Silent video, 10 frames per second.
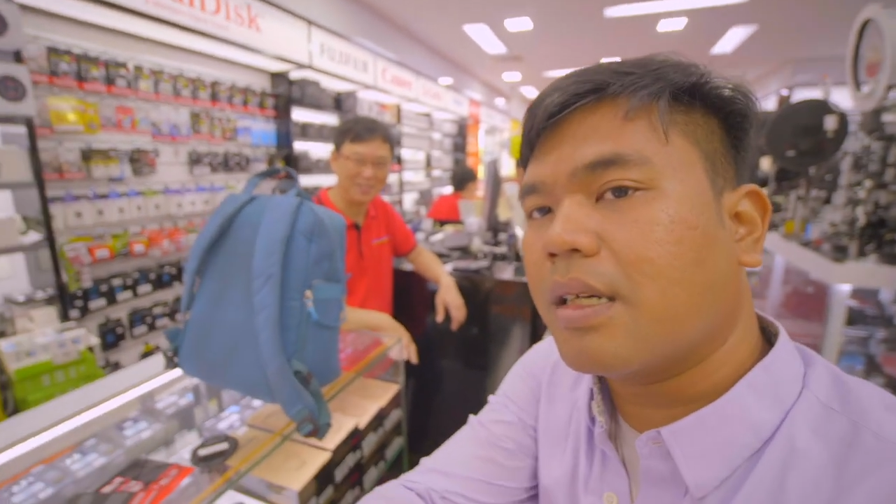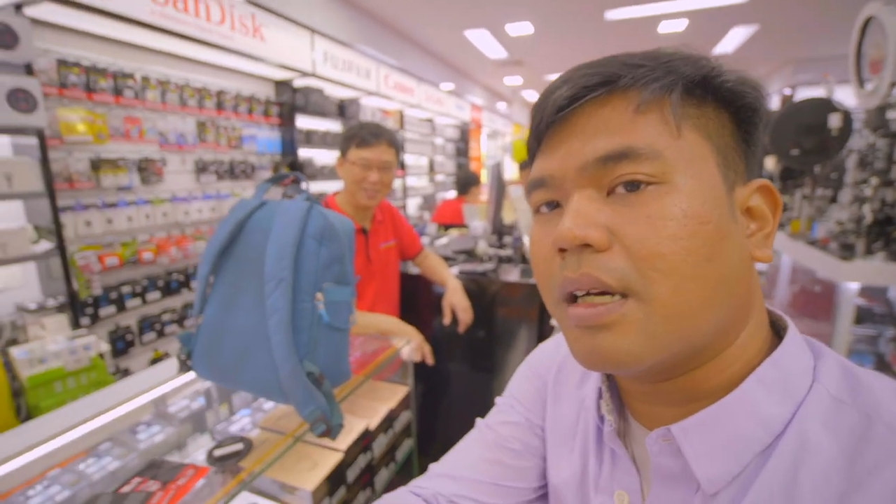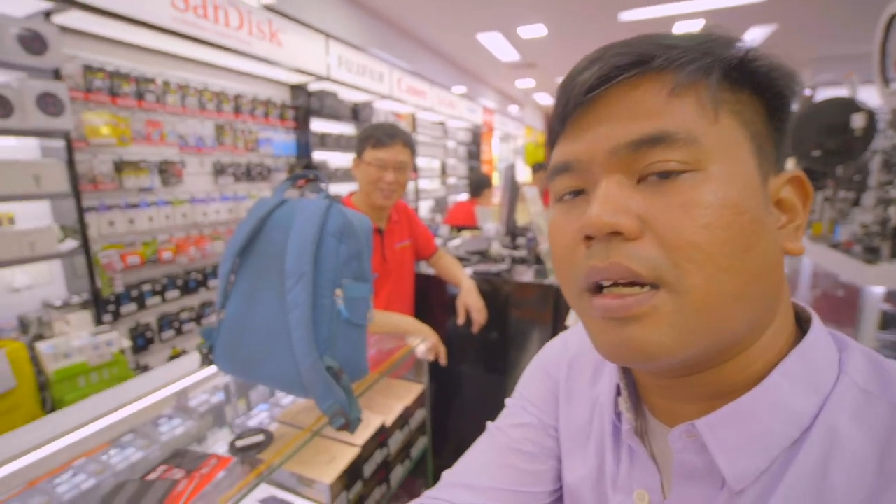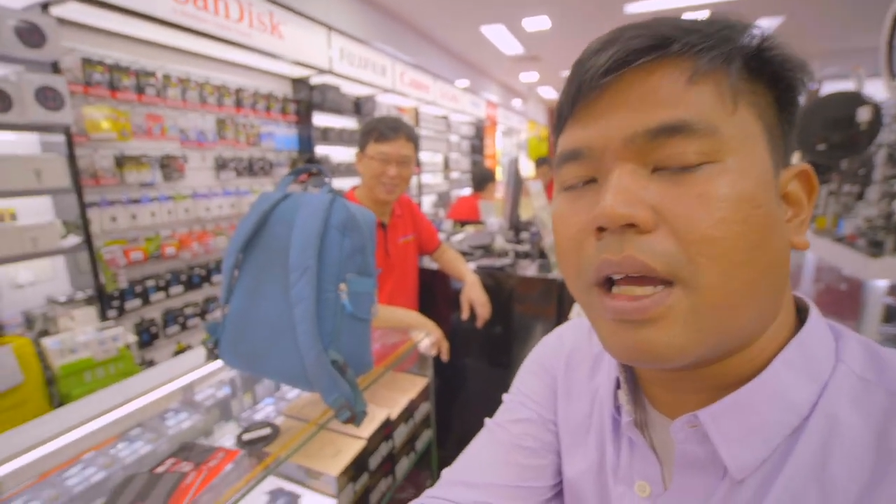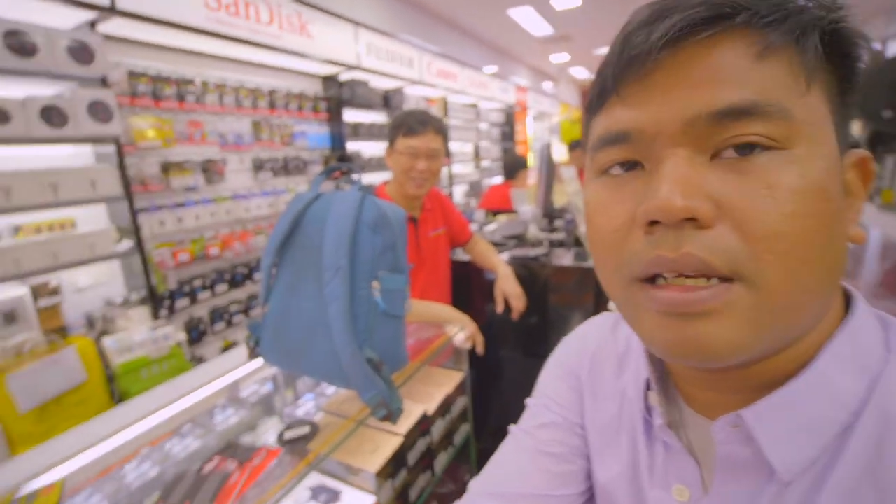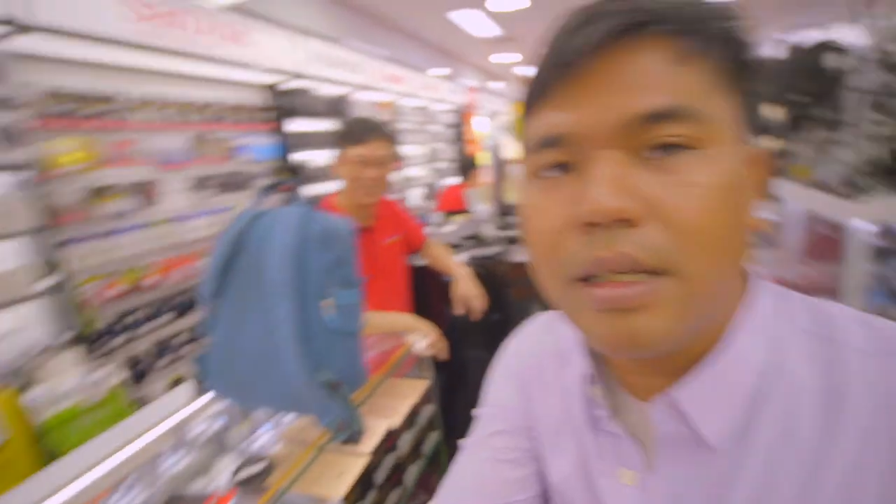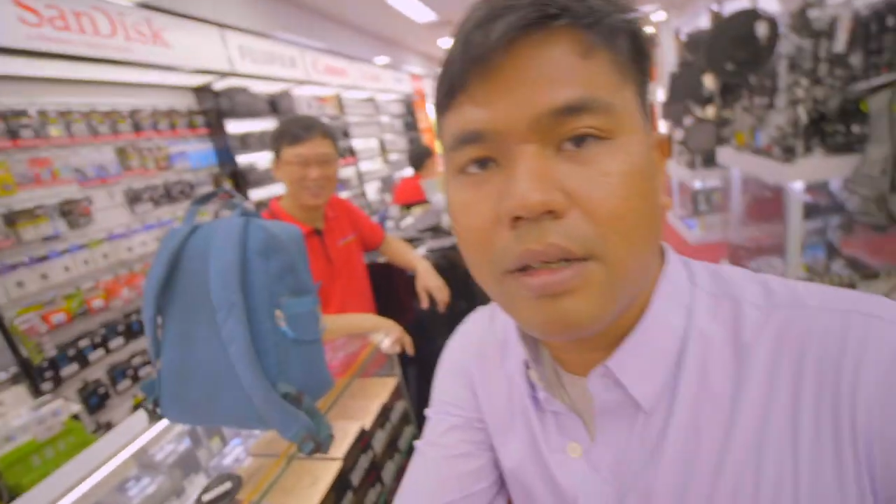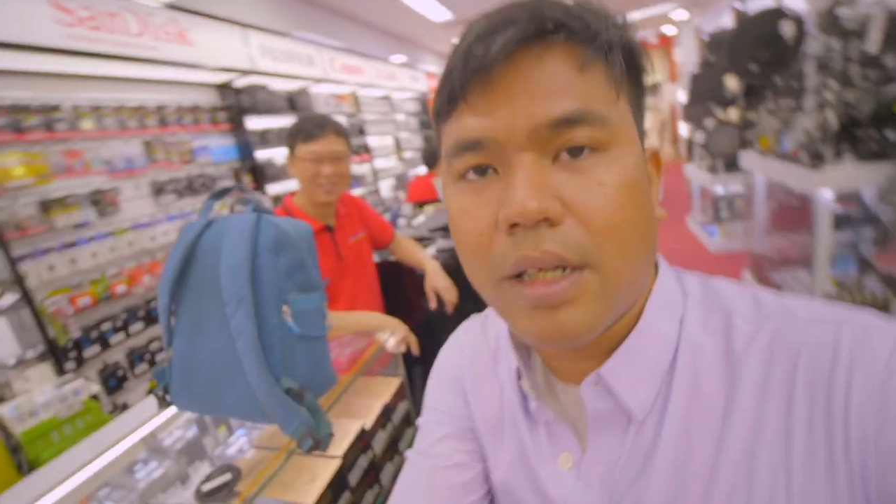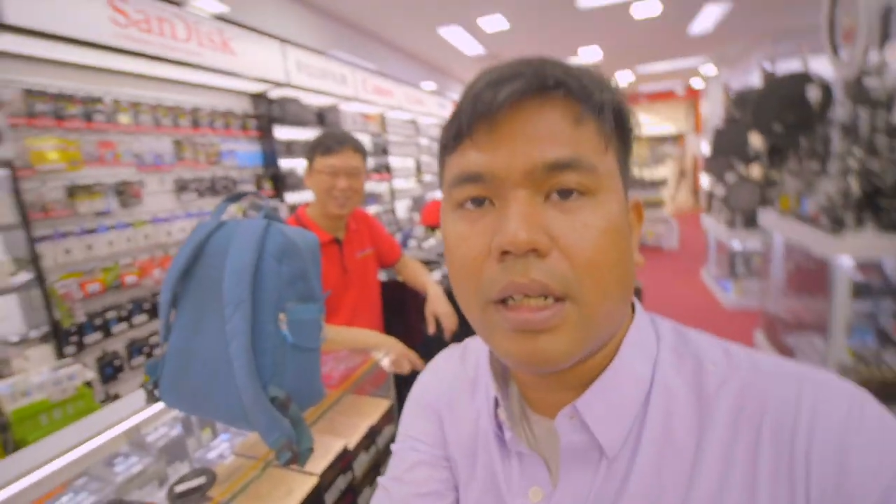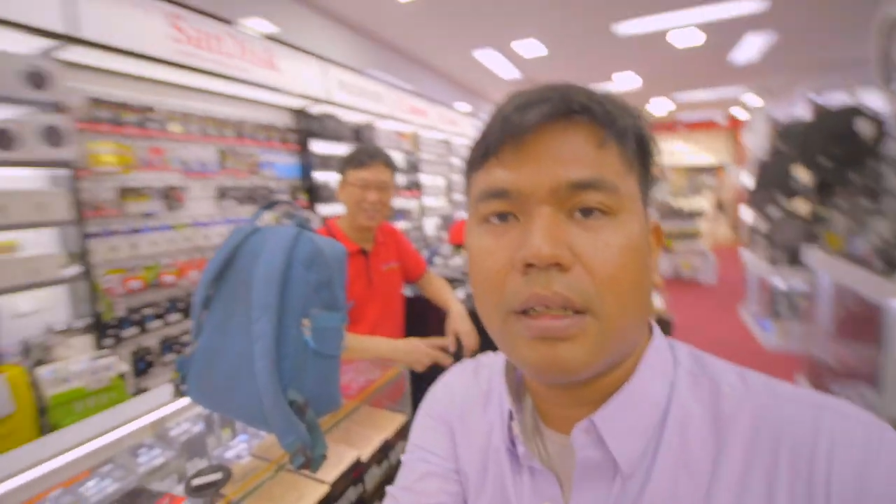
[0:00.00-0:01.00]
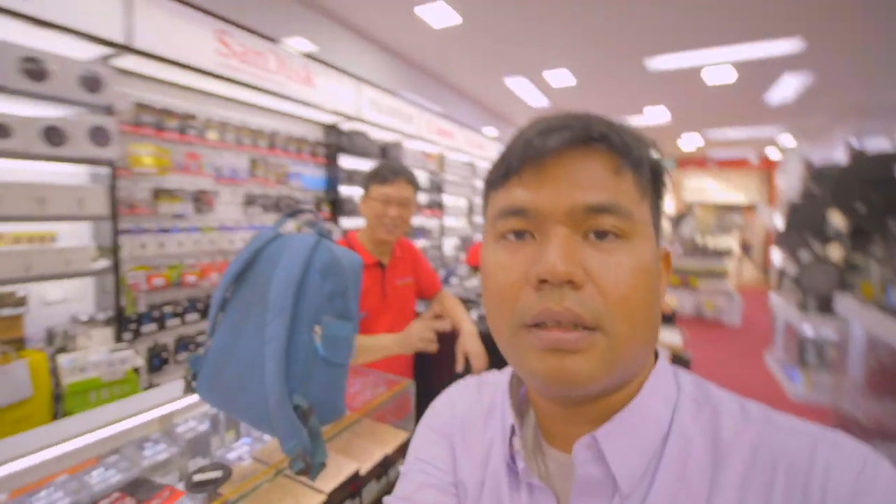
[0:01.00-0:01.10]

Andy, right?